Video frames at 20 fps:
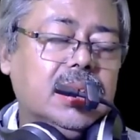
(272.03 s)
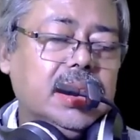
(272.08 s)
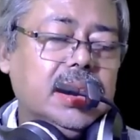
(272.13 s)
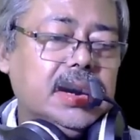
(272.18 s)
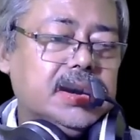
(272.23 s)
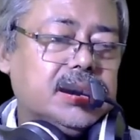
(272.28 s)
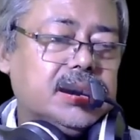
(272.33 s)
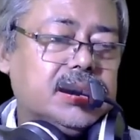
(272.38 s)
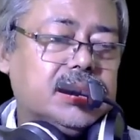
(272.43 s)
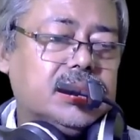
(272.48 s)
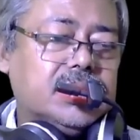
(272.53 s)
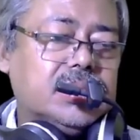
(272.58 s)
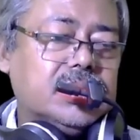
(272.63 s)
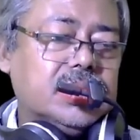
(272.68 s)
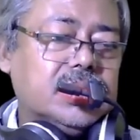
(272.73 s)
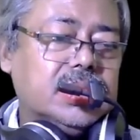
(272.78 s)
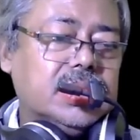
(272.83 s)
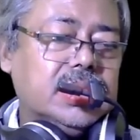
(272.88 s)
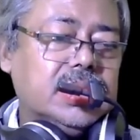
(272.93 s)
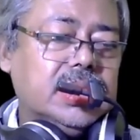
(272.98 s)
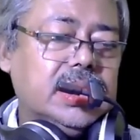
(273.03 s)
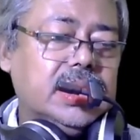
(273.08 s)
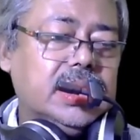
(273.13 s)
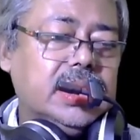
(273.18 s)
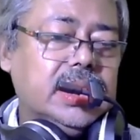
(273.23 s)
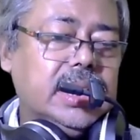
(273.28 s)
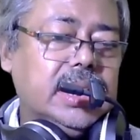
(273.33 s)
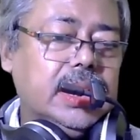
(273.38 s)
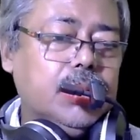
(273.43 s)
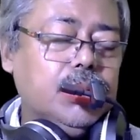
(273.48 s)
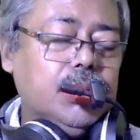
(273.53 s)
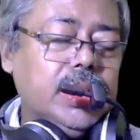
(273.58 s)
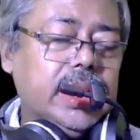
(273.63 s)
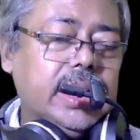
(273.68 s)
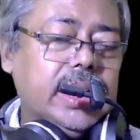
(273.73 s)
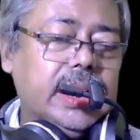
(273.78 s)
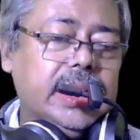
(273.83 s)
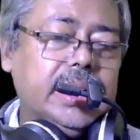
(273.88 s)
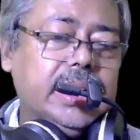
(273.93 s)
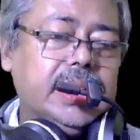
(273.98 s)
is
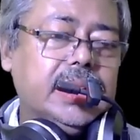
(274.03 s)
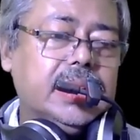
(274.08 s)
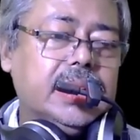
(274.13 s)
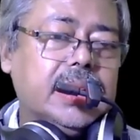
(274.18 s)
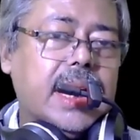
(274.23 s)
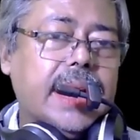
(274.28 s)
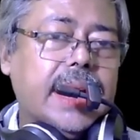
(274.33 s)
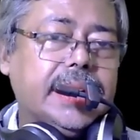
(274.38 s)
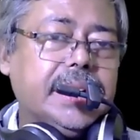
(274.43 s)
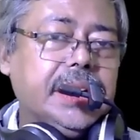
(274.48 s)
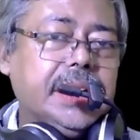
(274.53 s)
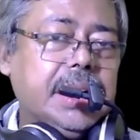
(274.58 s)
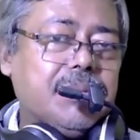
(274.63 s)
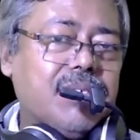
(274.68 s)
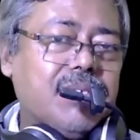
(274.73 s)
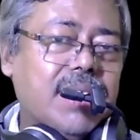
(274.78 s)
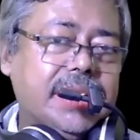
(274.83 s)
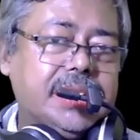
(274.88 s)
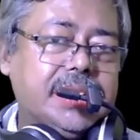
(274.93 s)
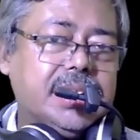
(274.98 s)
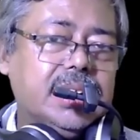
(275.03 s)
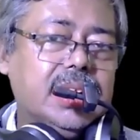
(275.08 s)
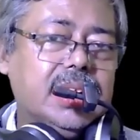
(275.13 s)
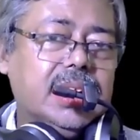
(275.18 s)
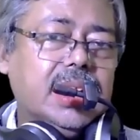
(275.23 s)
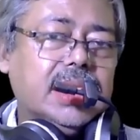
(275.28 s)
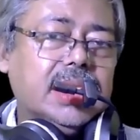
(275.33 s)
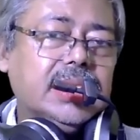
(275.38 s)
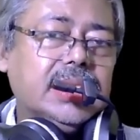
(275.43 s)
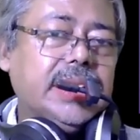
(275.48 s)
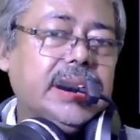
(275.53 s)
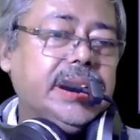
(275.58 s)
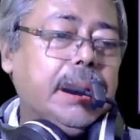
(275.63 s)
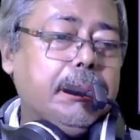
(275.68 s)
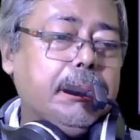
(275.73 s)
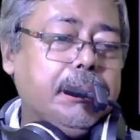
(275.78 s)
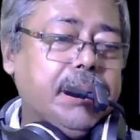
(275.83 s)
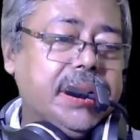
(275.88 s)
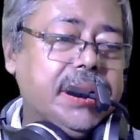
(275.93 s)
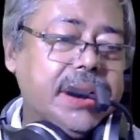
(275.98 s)
uniquely identified the
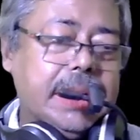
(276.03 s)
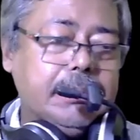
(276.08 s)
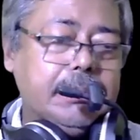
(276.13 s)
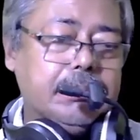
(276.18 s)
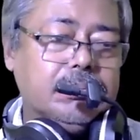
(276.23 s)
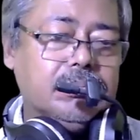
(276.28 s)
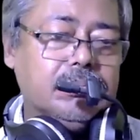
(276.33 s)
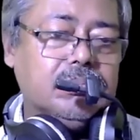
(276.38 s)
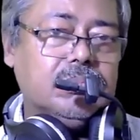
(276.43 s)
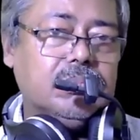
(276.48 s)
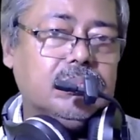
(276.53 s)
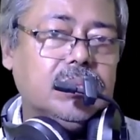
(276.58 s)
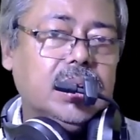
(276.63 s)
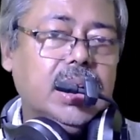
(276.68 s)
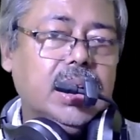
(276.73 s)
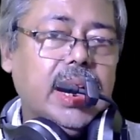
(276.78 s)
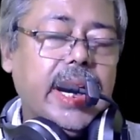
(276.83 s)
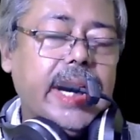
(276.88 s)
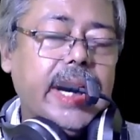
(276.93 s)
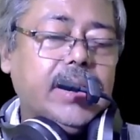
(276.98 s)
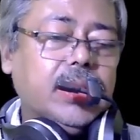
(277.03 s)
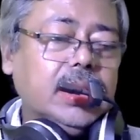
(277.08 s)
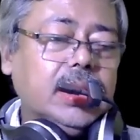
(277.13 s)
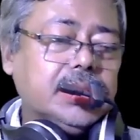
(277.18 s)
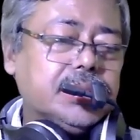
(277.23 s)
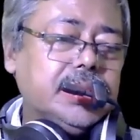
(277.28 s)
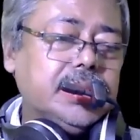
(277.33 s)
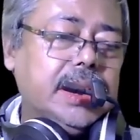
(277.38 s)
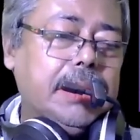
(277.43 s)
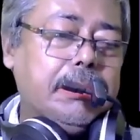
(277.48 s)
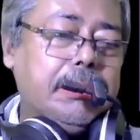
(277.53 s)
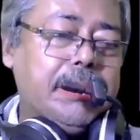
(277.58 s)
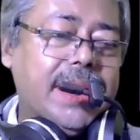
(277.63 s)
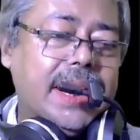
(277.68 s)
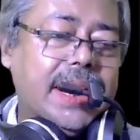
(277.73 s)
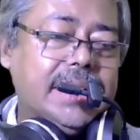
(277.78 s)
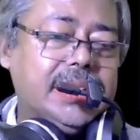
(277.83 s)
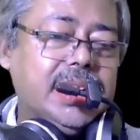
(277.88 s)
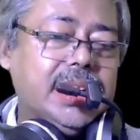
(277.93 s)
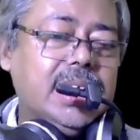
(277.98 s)
EMP name, and also EMP
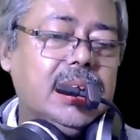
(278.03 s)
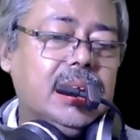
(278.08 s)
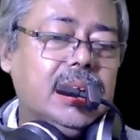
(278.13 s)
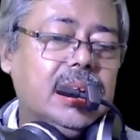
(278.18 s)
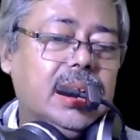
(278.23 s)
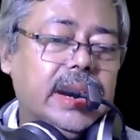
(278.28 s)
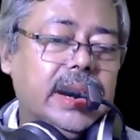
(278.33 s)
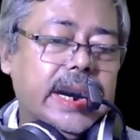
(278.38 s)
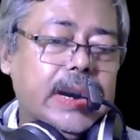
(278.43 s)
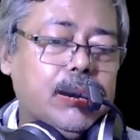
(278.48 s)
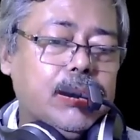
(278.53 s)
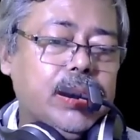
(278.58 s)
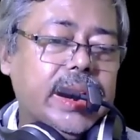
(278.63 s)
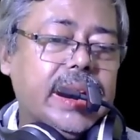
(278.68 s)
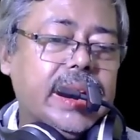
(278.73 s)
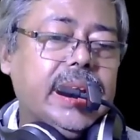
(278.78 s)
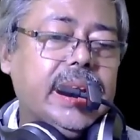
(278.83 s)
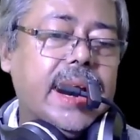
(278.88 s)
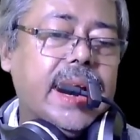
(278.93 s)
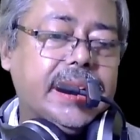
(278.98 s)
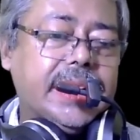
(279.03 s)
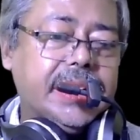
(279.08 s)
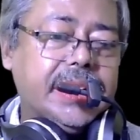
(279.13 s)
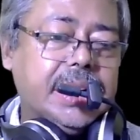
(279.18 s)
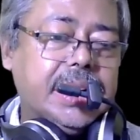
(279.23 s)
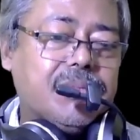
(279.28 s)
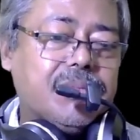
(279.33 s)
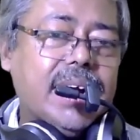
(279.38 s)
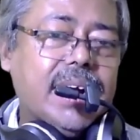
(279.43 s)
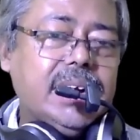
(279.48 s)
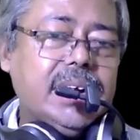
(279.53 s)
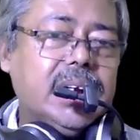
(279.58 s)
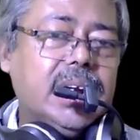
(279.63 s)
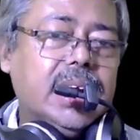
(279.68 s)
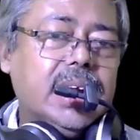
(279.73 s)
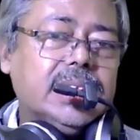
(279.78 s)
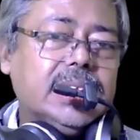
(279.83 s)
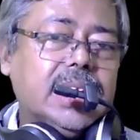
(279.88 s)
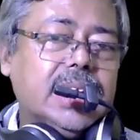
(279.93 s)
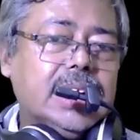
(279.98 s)
ID uniquely identified
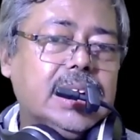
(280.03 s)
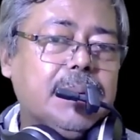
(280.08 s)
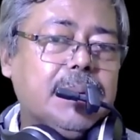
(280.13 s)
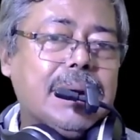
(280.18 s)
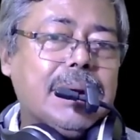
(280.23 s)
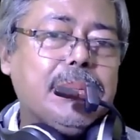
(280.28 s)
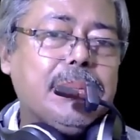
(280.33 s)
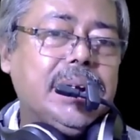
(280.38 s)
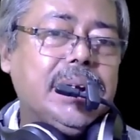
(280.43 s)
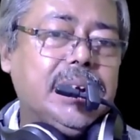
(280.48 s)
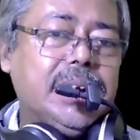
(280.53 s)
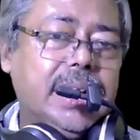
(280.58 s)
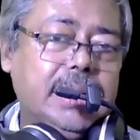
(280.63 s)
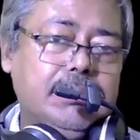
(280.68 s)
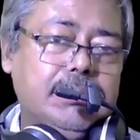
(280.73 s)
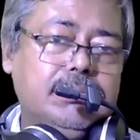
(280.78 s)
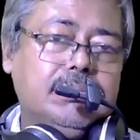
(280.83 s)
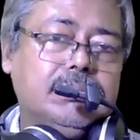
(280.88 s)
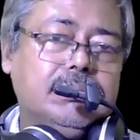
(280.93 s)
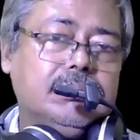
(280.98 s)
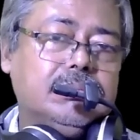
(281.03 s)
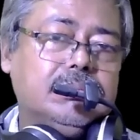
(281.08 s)
the department name.